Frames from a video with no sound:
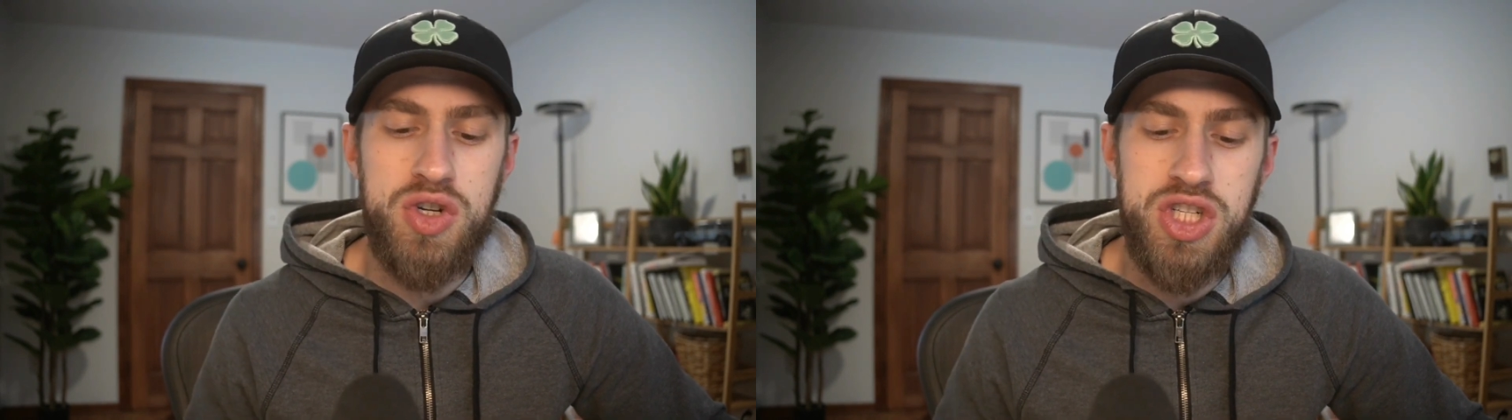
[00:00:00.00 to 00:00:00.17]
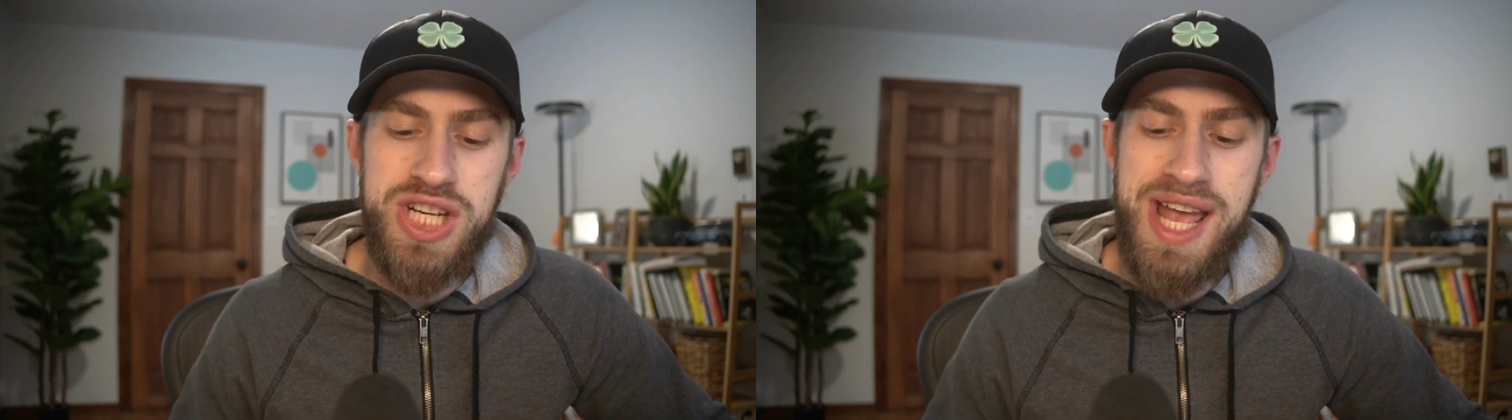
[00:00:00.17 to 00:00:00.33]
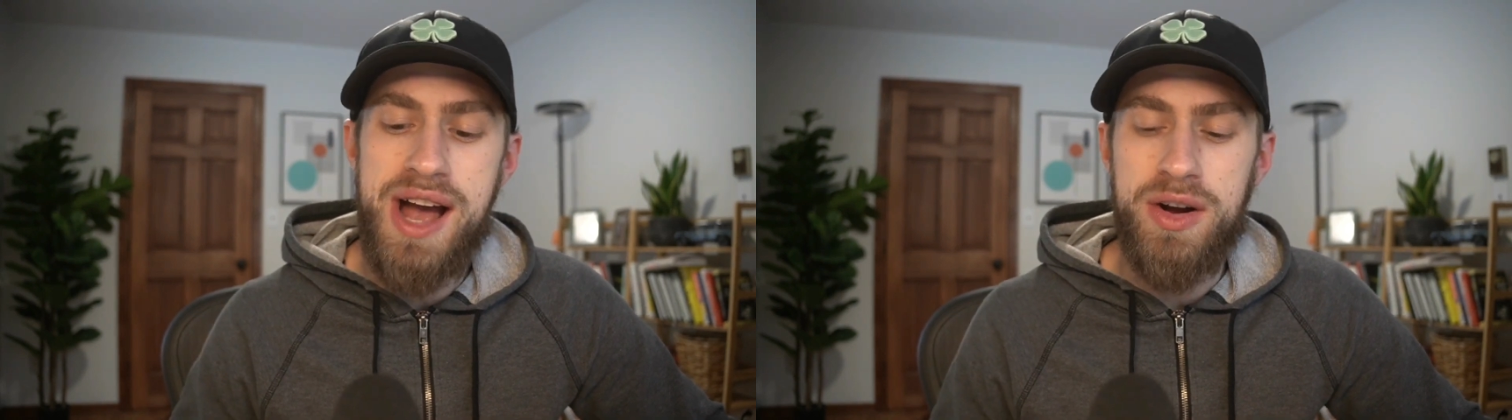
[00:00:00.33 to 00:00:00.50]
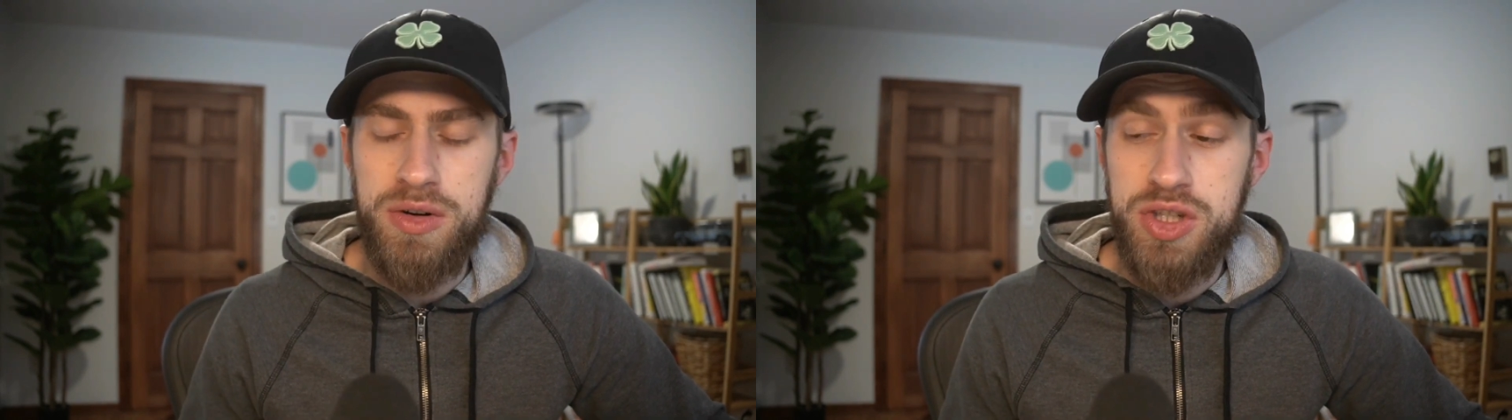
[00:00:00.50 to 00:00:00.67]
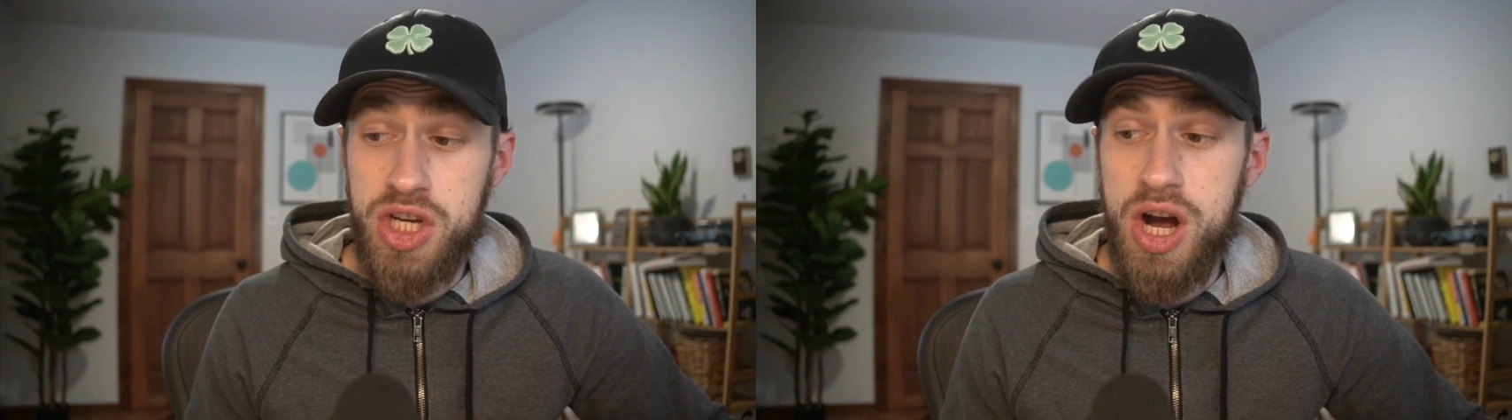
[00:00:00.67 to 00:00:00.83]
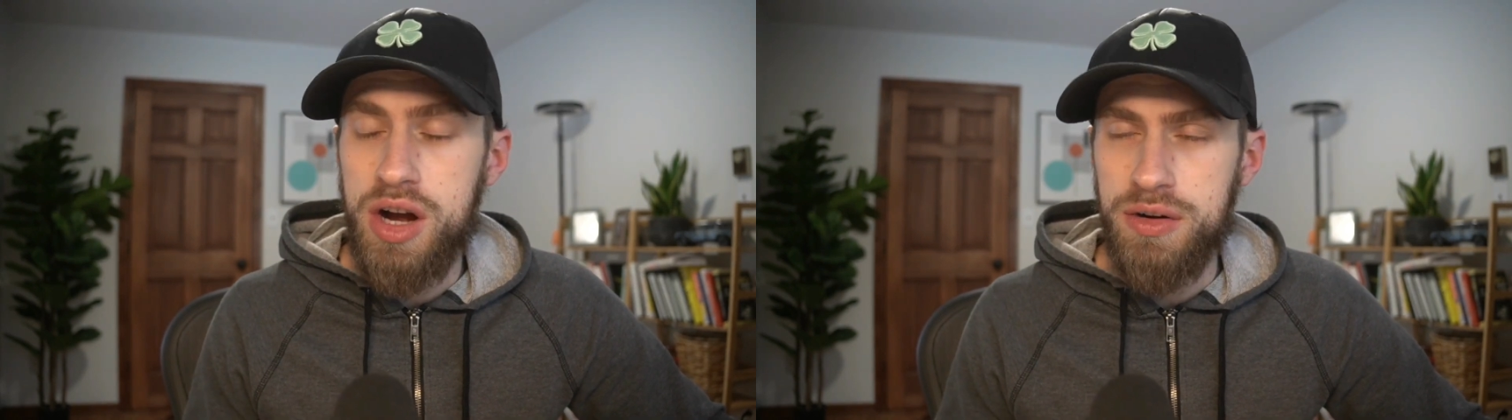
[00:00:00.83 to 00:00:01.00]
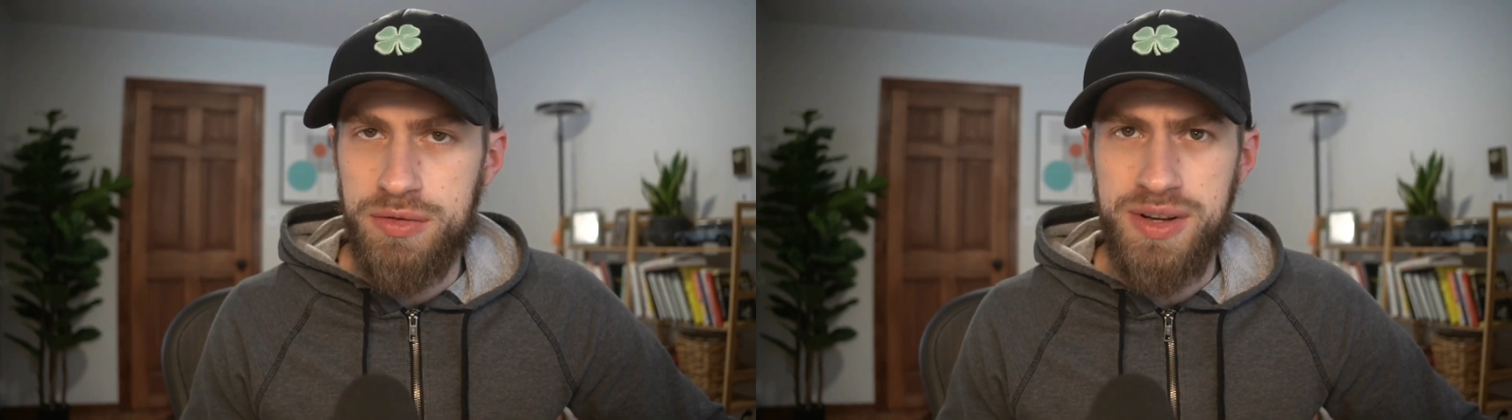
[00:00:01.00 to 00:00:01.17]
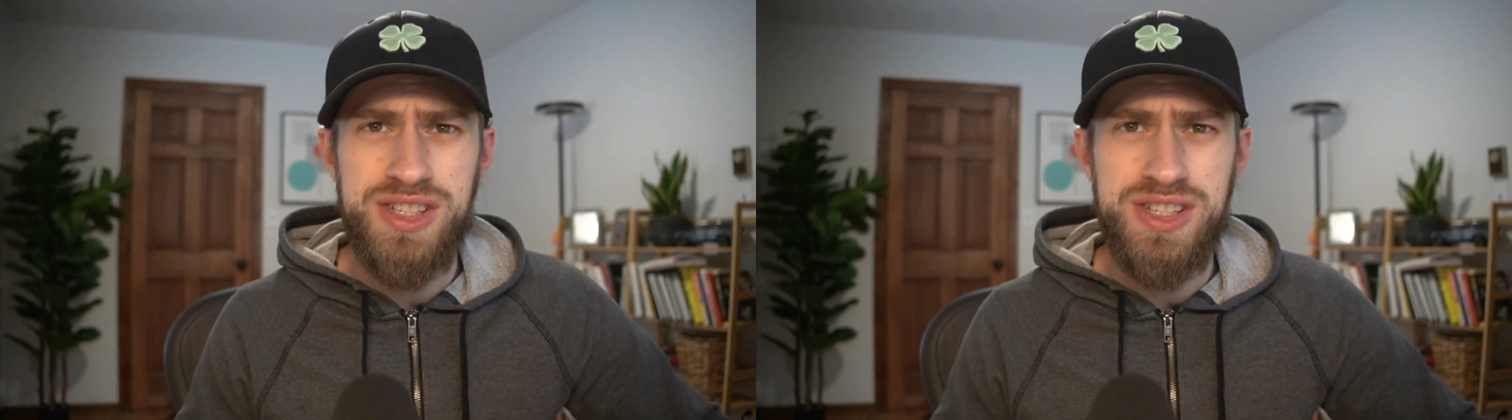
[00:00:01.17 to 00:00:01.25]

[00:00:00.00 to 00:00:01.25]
your geography.